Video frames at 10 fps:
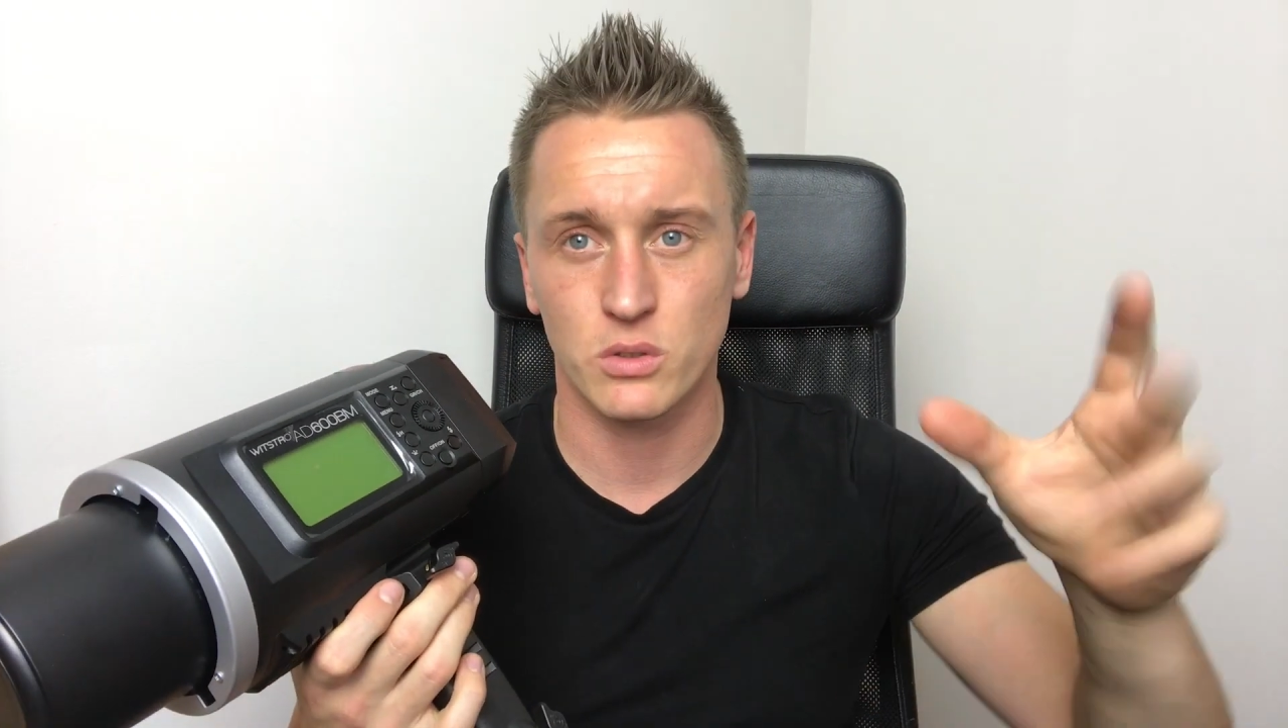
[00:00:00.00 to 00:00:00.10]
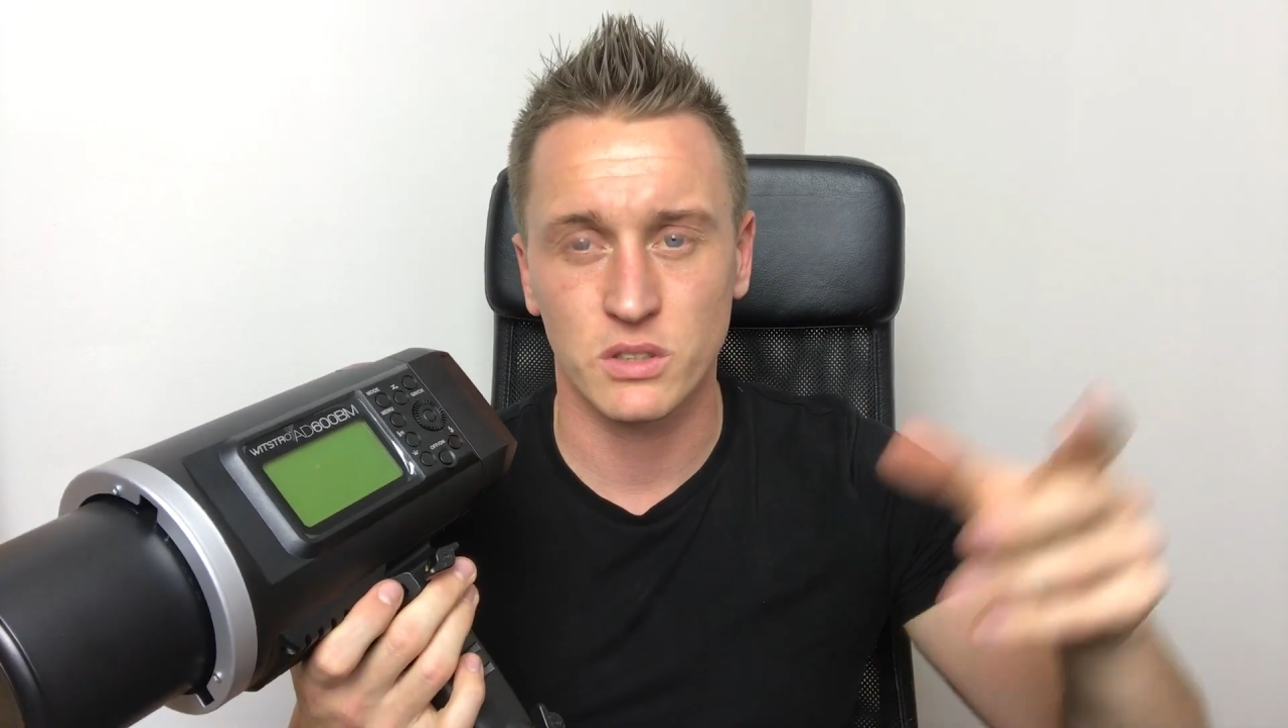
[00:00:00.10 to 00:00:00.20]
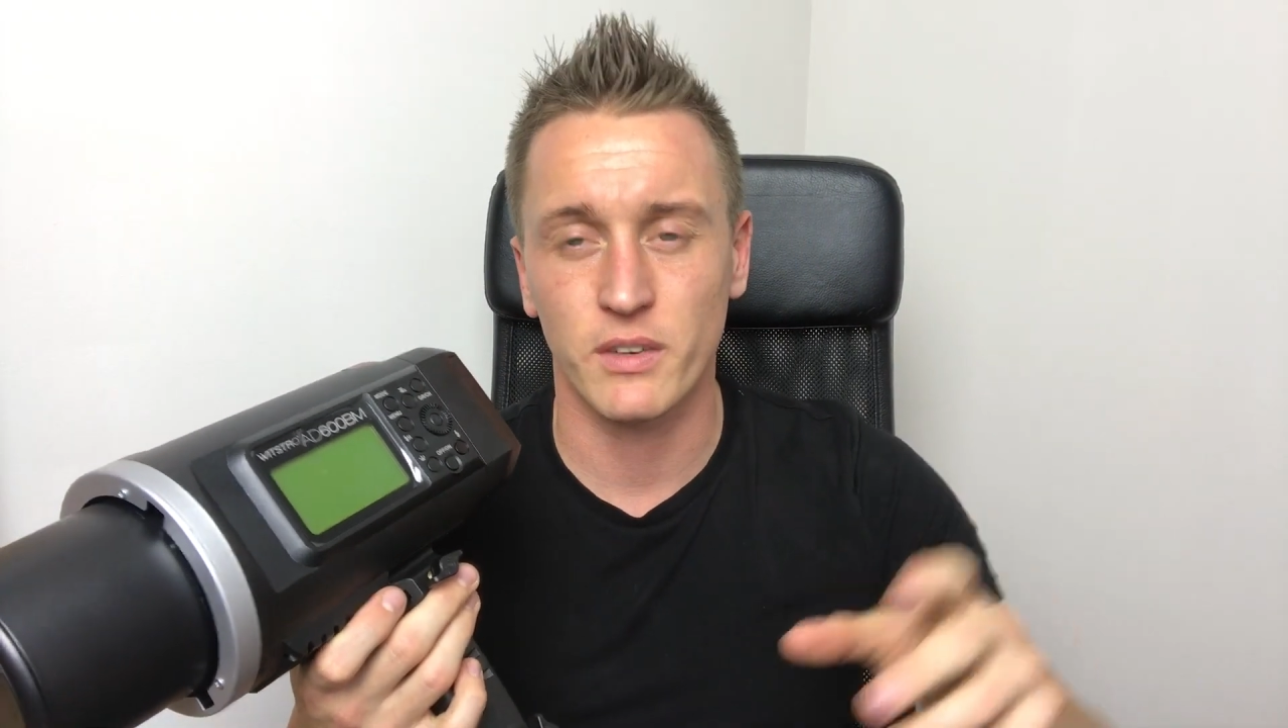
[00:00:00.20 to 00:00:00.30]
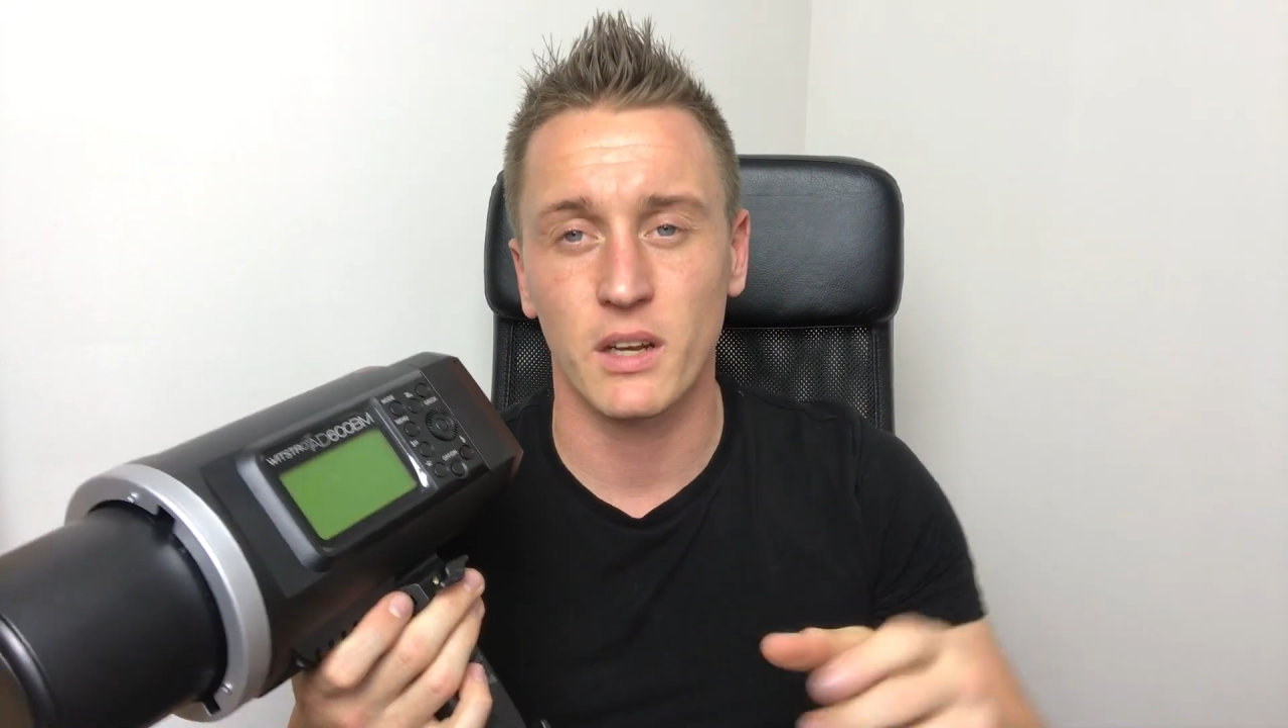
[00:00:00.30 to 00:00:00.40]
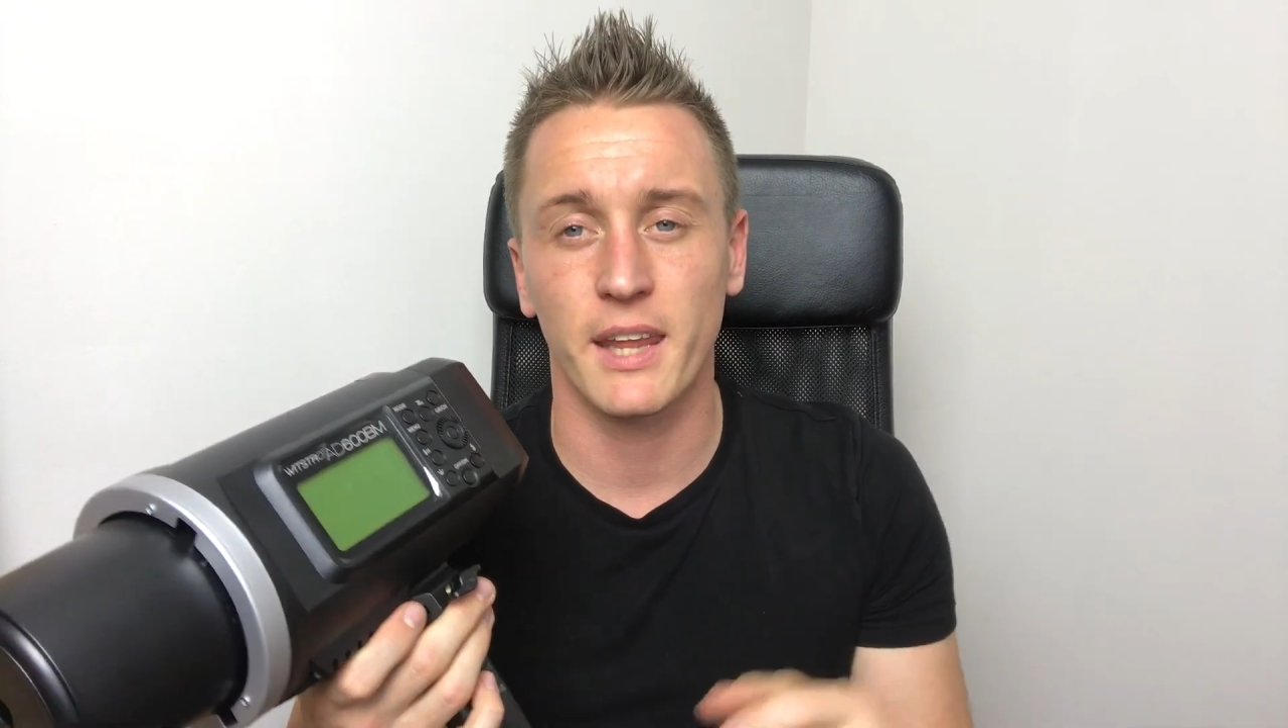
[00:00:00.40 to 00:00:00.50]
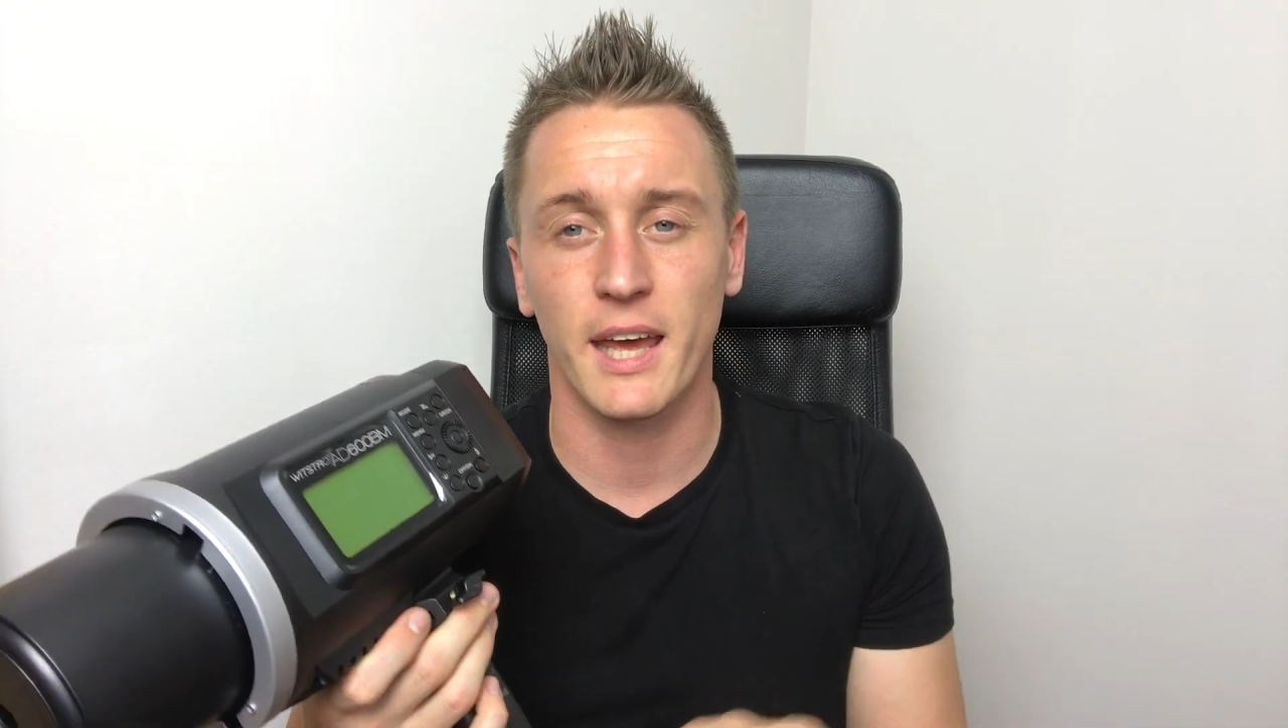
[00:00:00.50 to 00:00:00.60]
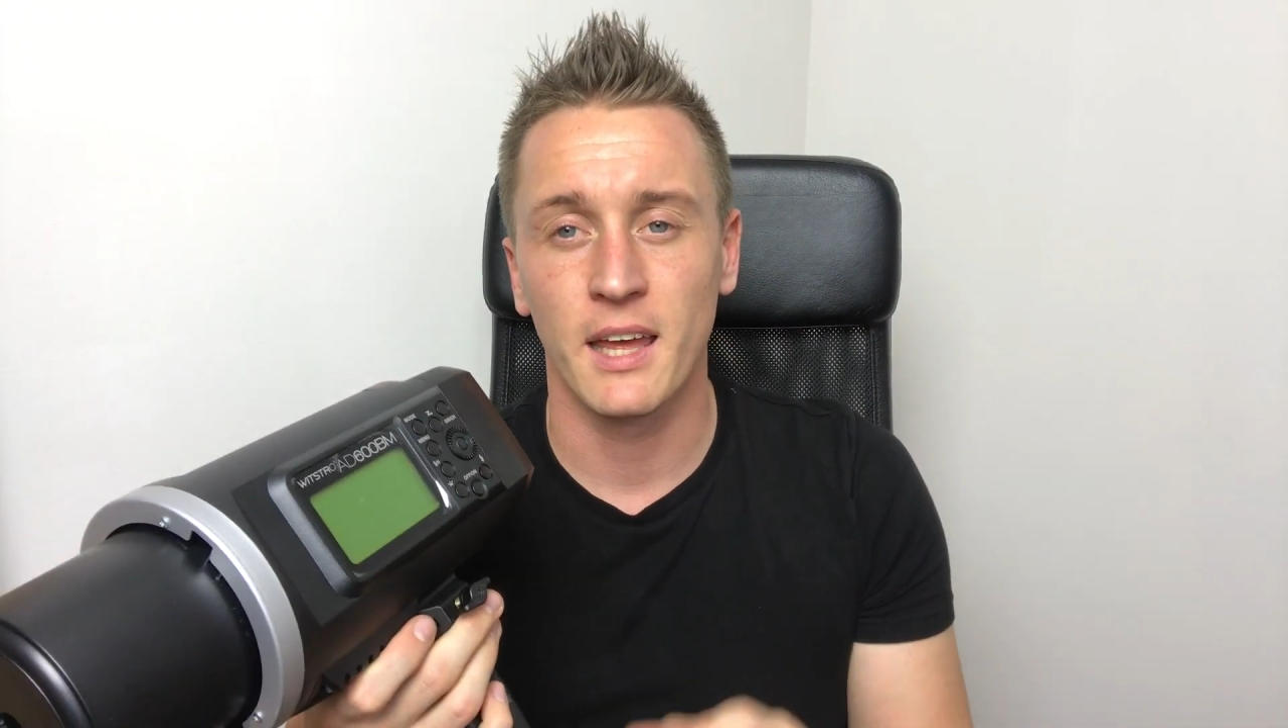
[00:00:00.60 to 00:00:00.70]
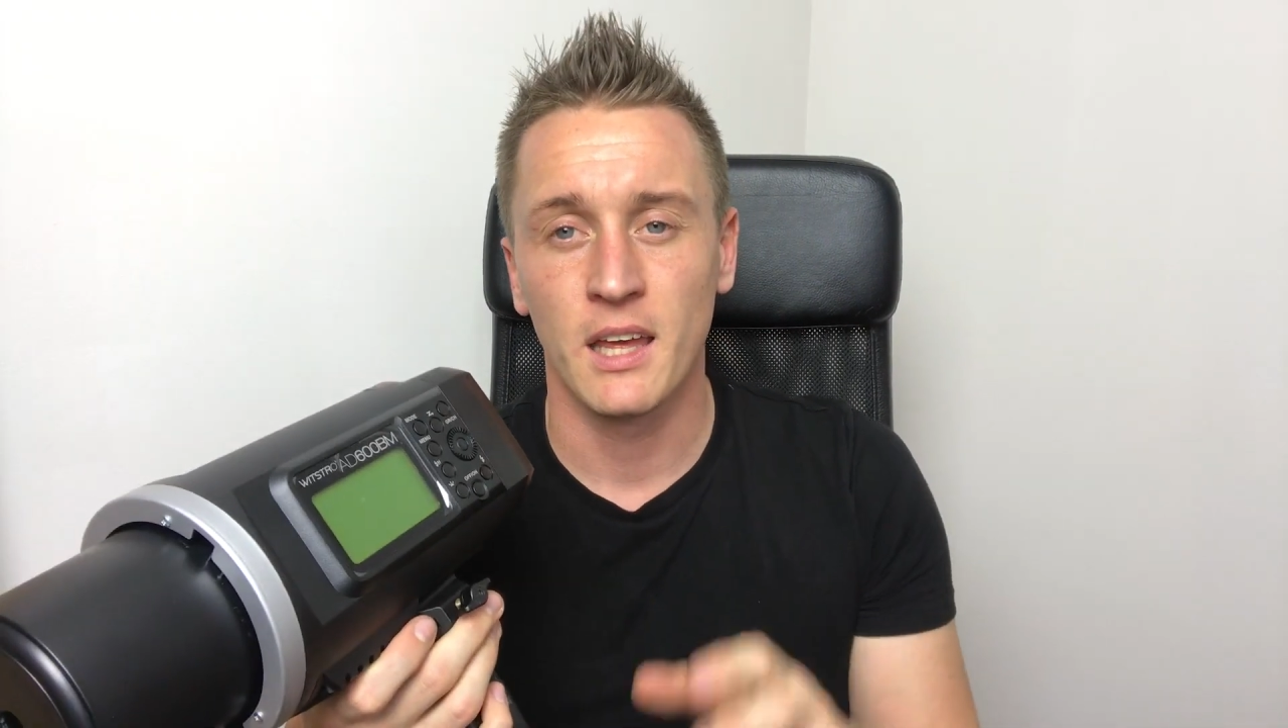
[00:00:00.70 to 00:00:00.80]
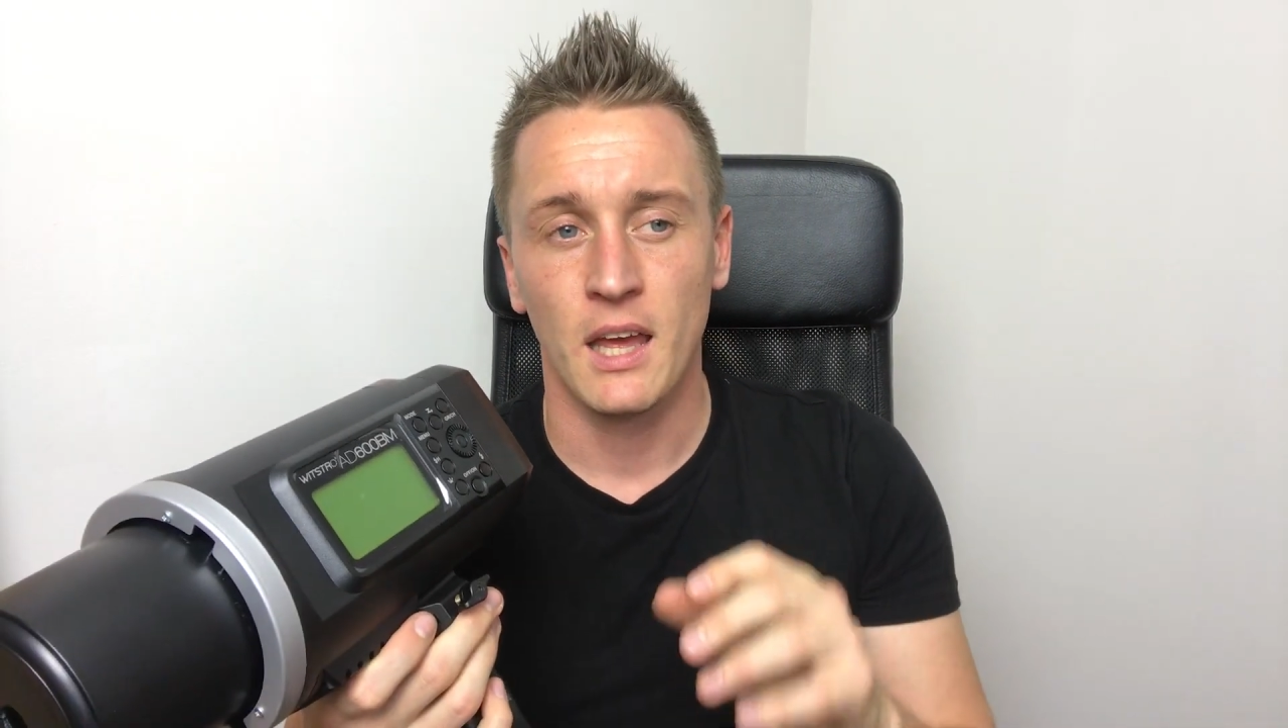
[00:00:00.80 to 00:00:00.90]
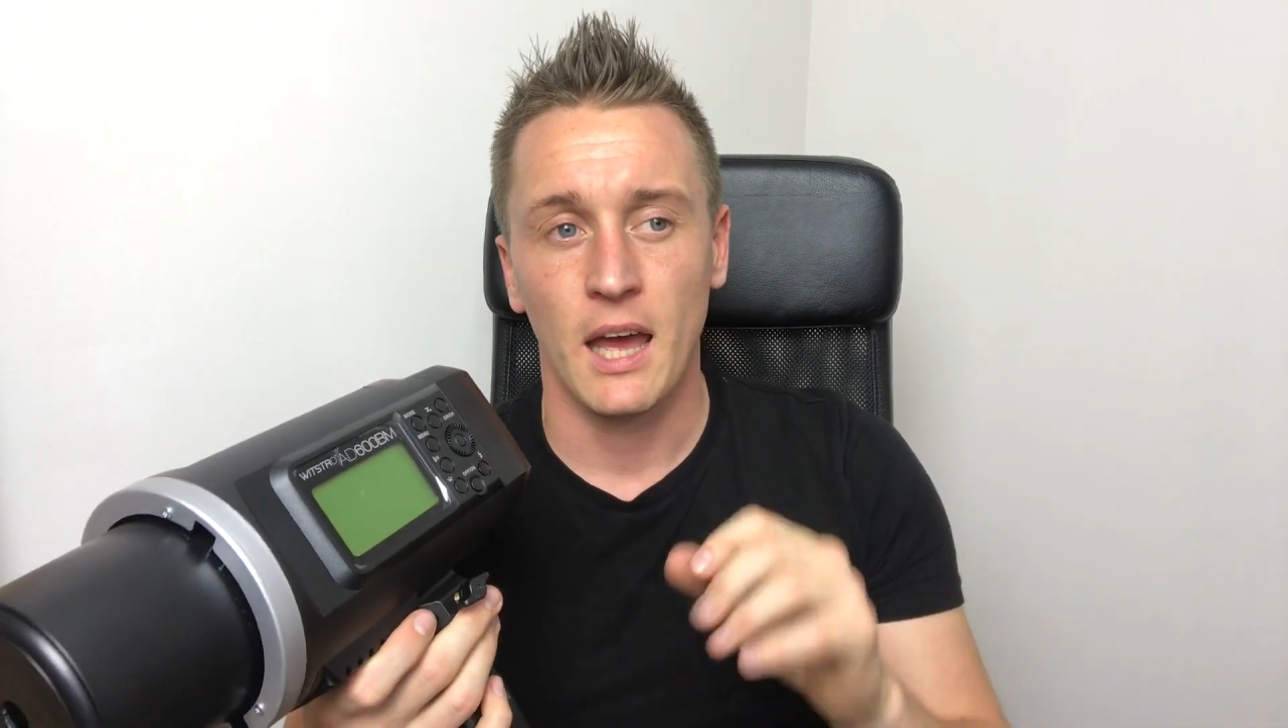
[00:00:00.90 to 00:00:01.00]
or something like that,